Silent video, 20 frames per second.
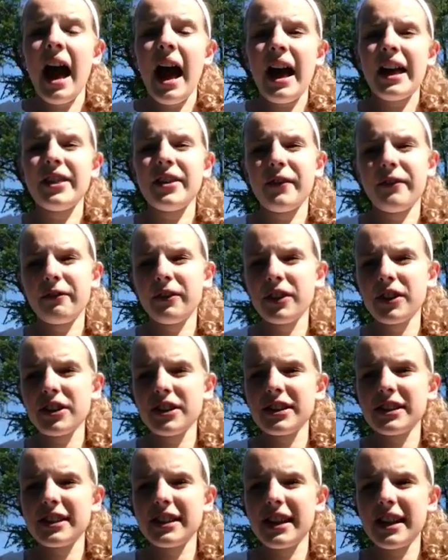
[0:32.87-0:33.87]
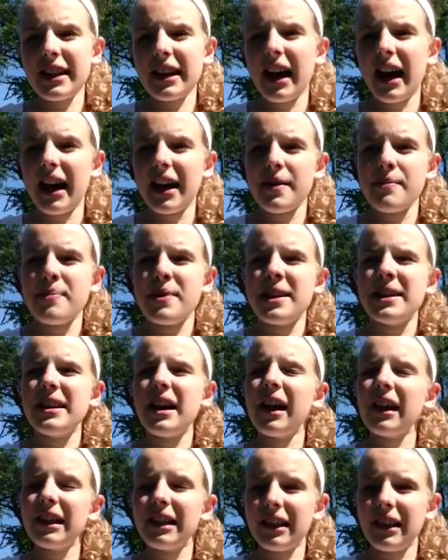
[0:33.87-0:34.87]
and the first thing I've
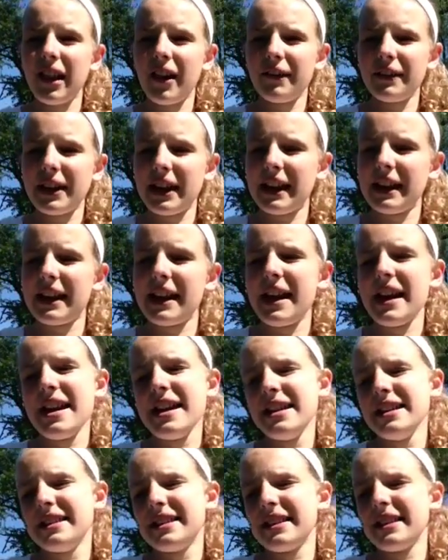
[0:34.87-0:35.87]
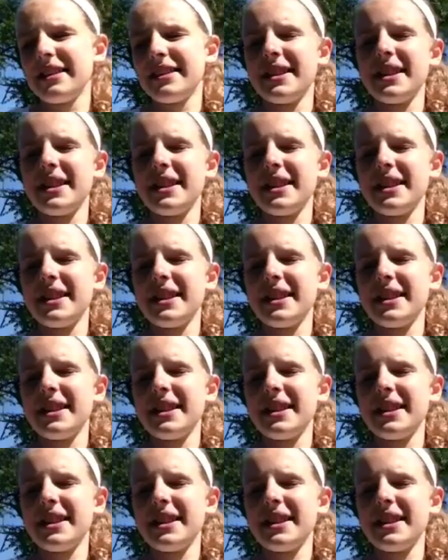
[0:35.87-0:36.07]
been loving is